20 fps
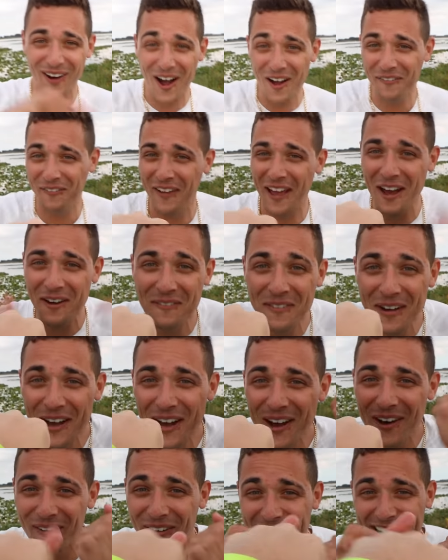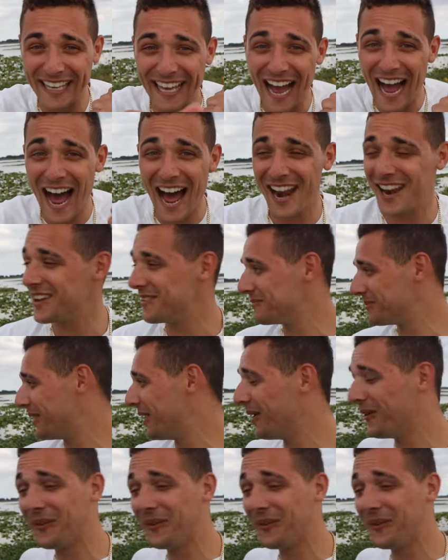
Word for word: Raw fam, we got her, bro.